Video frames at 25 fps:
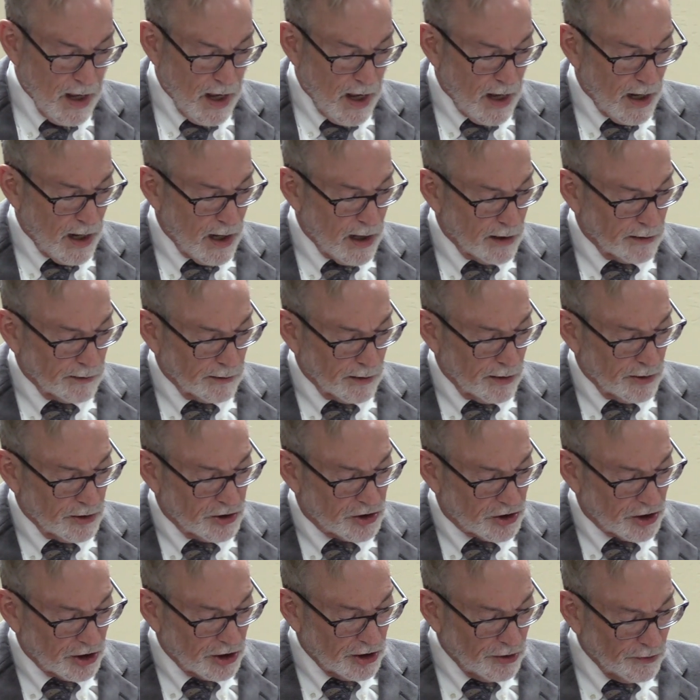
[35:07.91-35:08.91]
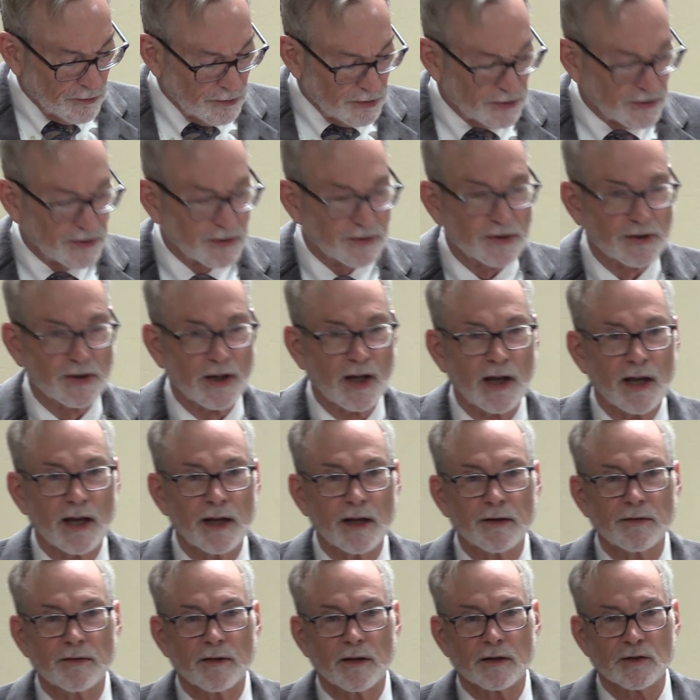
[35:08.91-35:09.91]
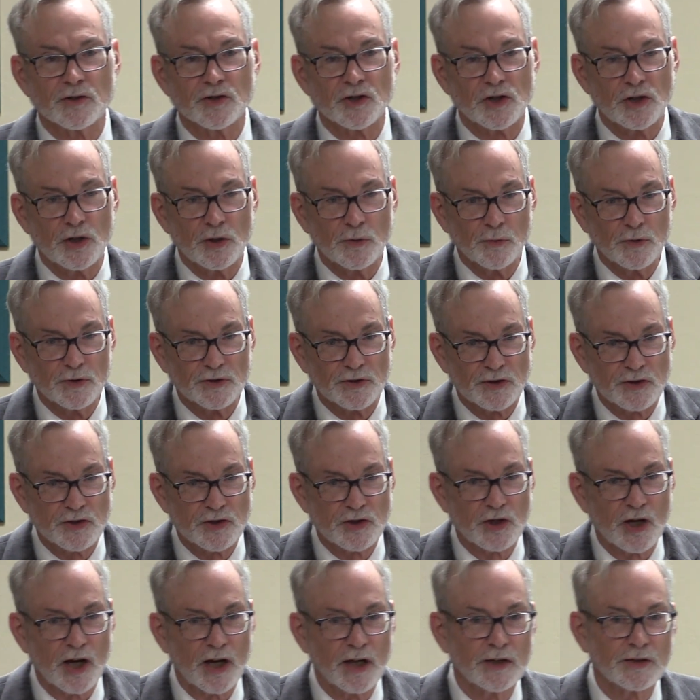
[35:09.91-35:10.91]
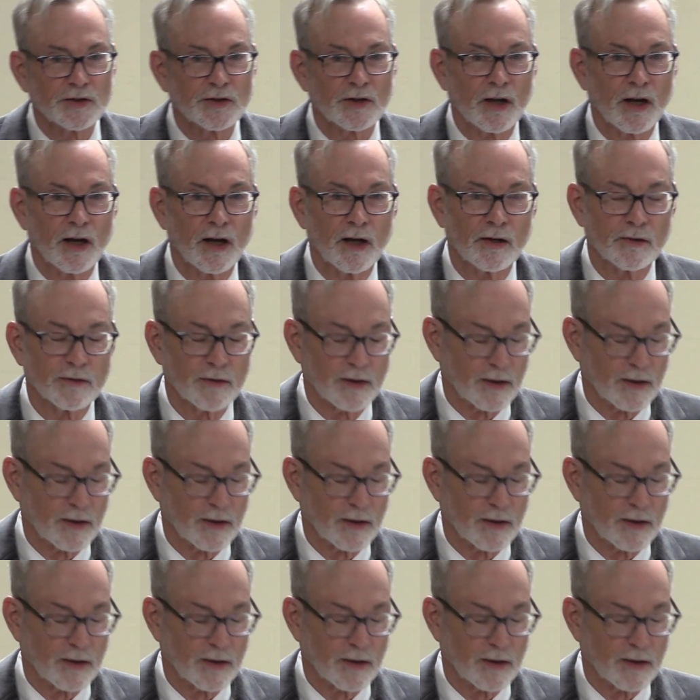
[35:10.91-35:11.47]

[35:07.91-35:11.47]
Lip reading: And she used to say that she was chased out